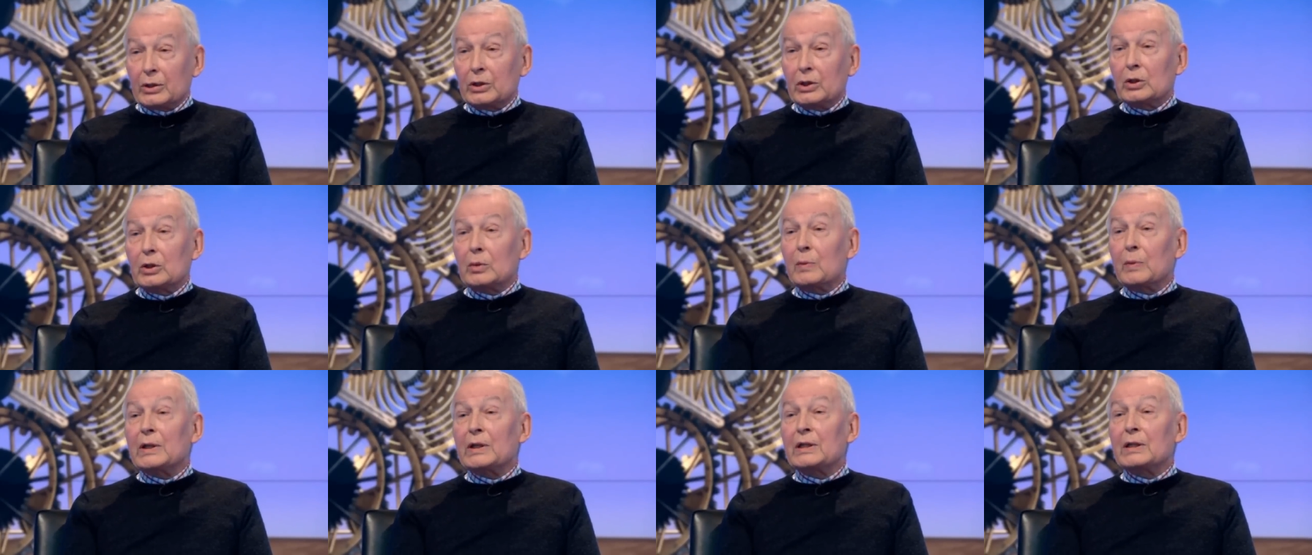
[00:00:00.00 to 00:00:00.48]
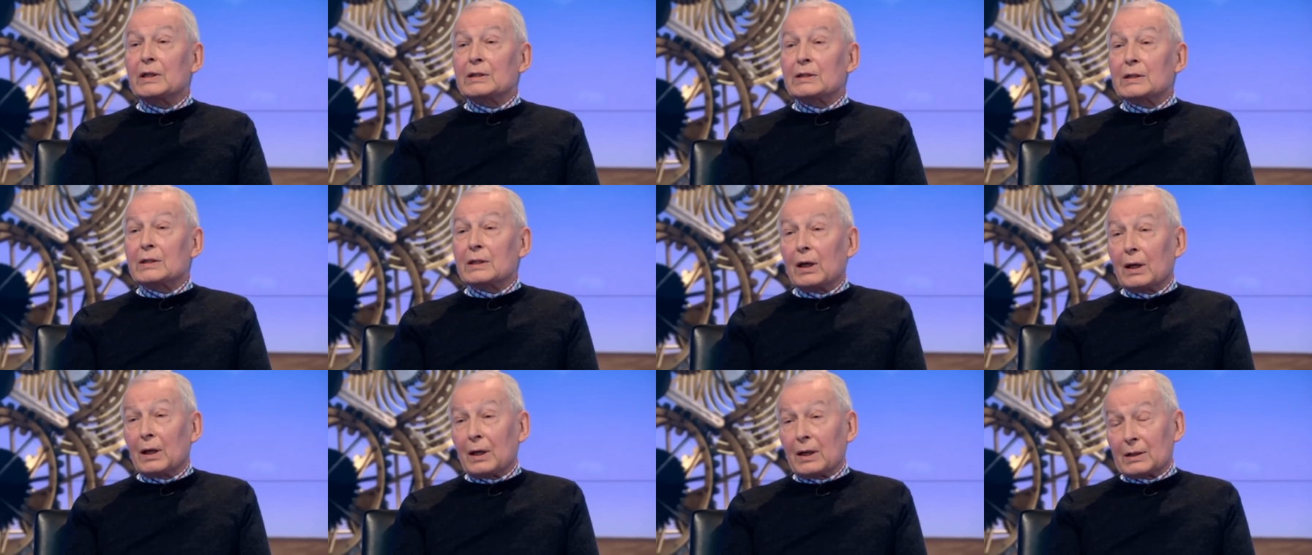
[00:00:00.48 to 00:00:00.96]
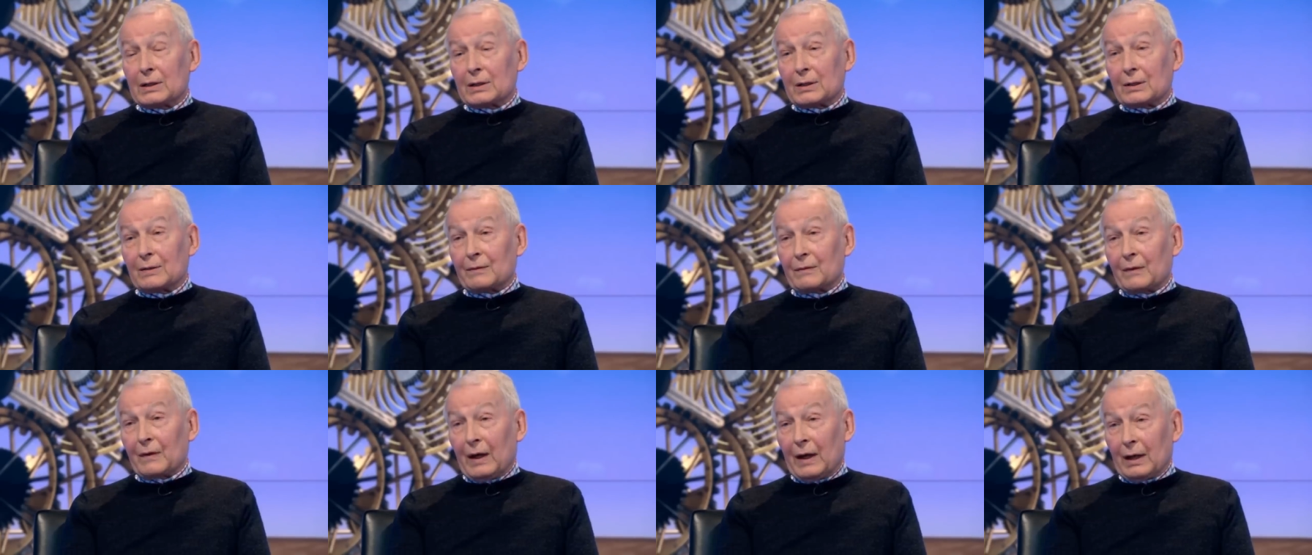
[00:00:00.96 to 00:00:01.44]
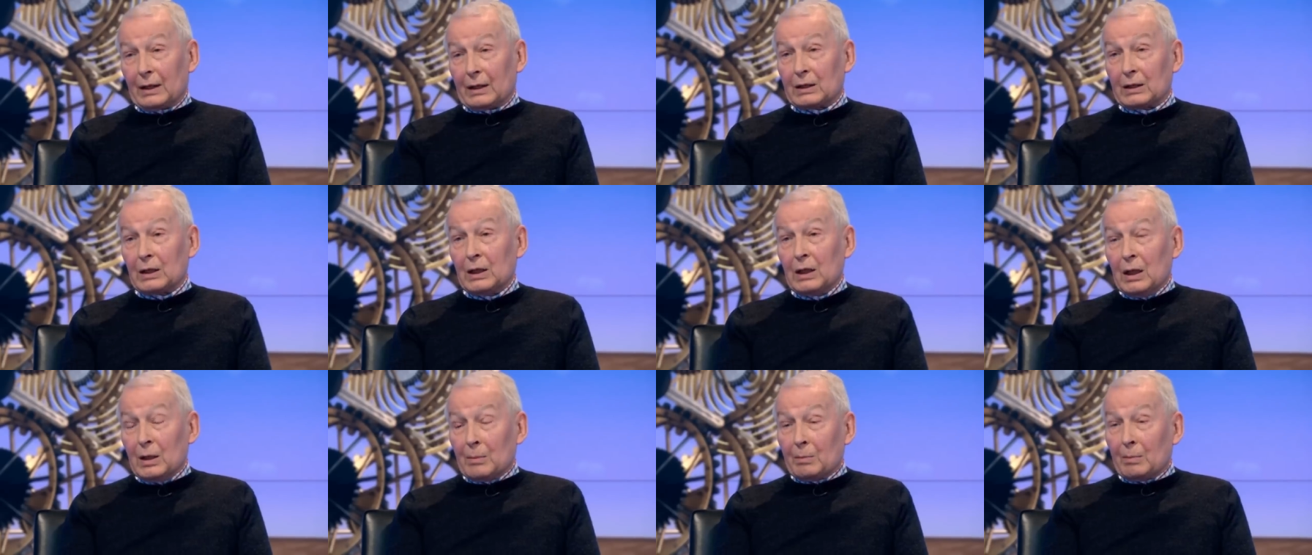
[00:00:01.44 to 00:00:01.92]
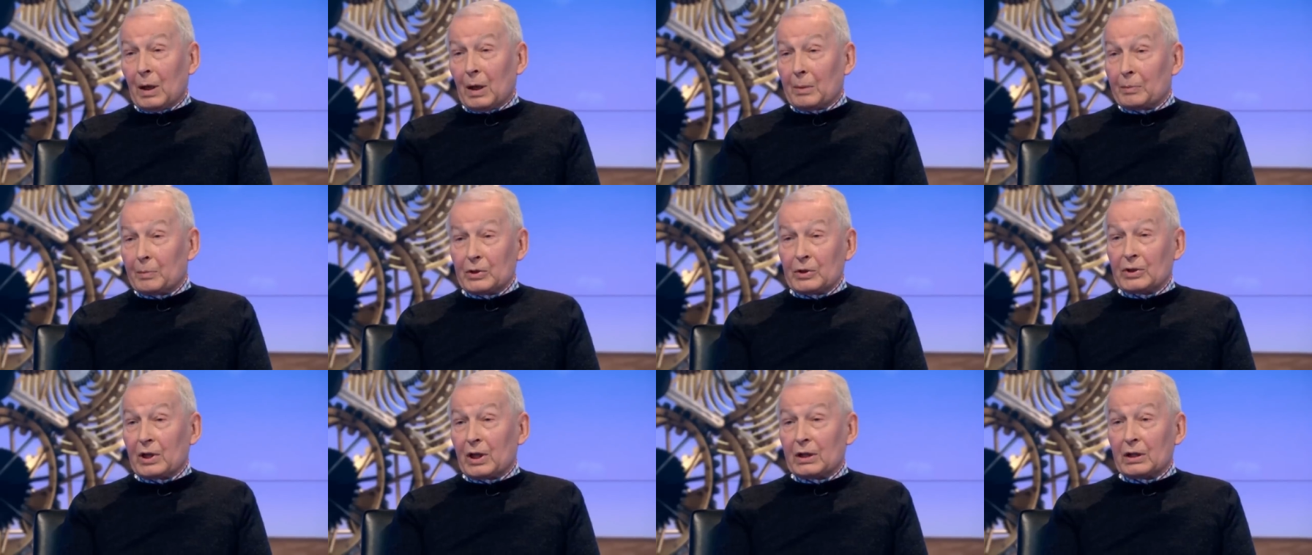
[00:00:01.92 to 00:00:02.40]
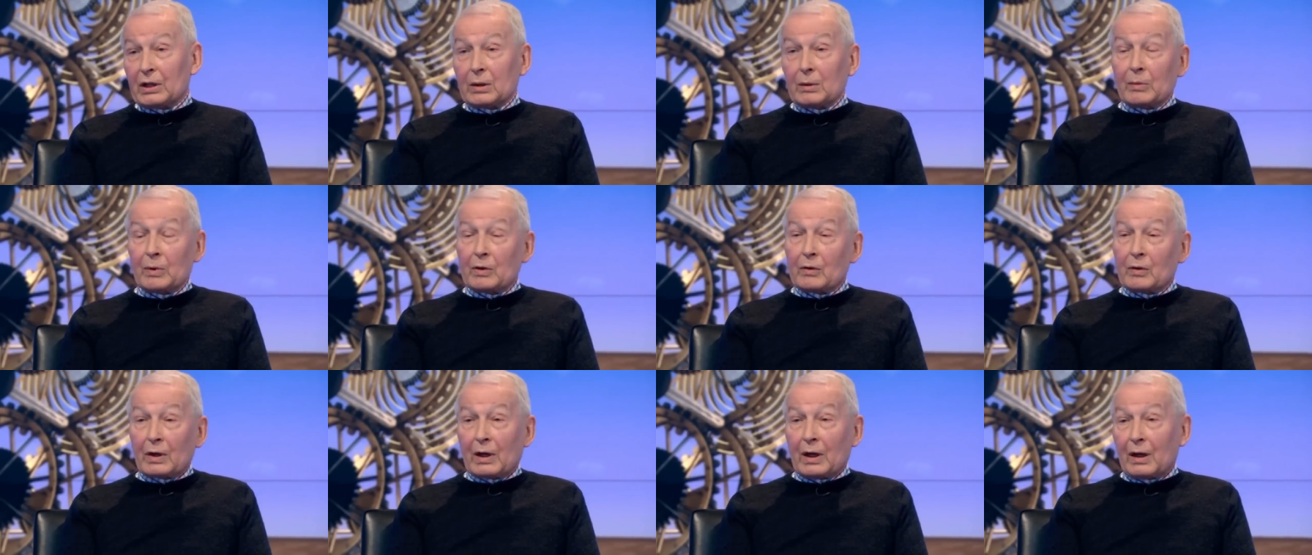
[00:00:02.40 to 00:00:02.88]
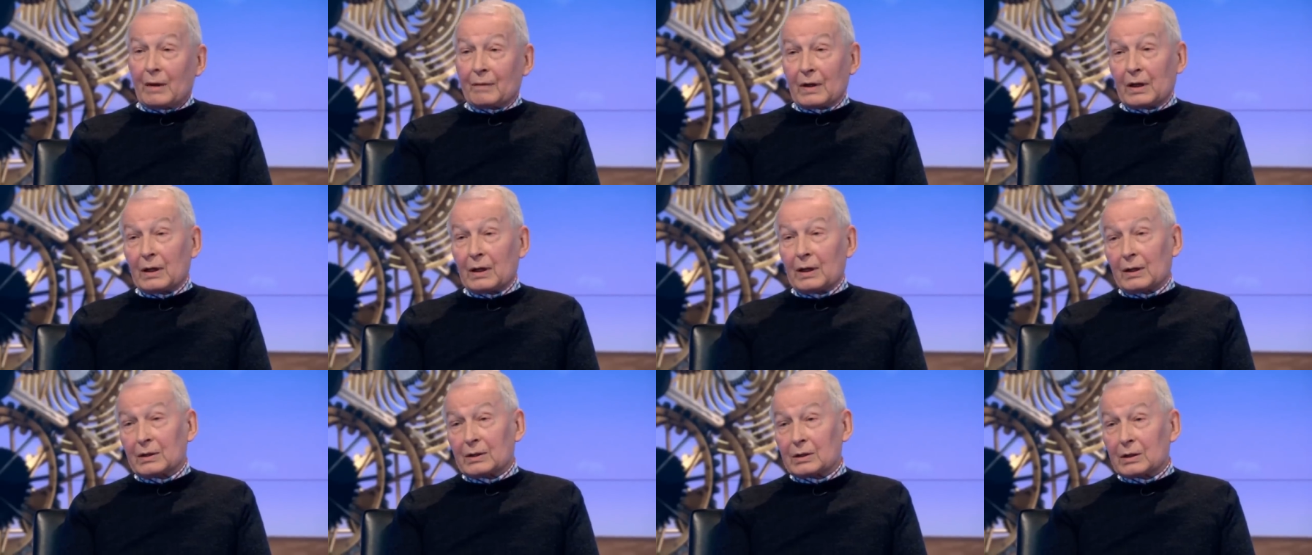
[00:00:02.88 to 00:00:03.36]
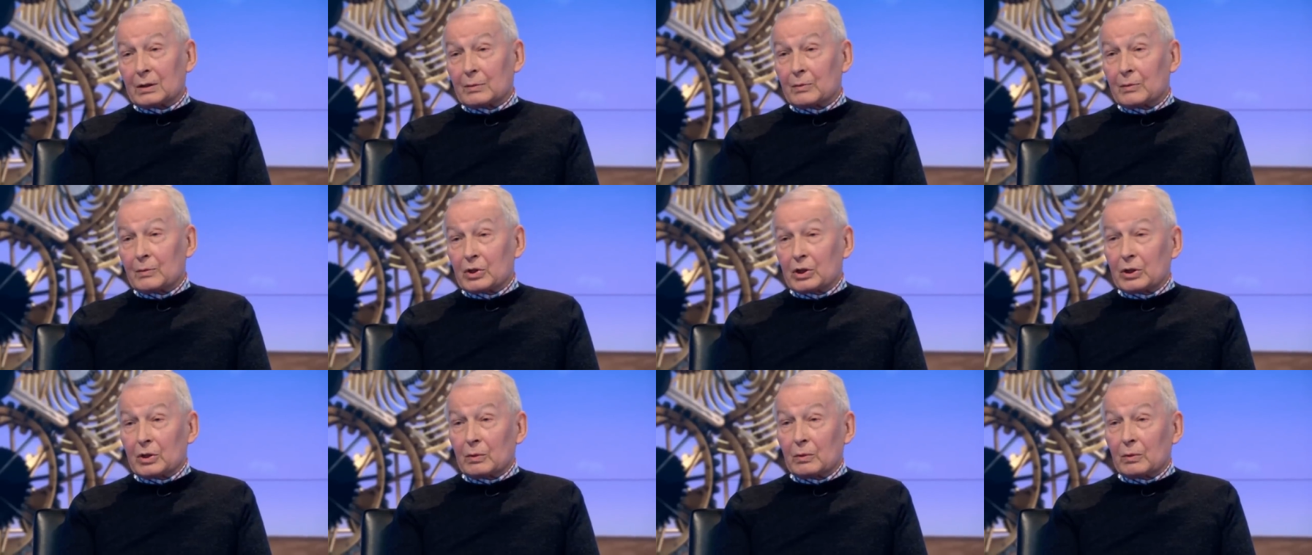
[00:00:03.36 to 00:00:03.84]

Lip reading: Do we disguise the fact by pretending we've got to have a customs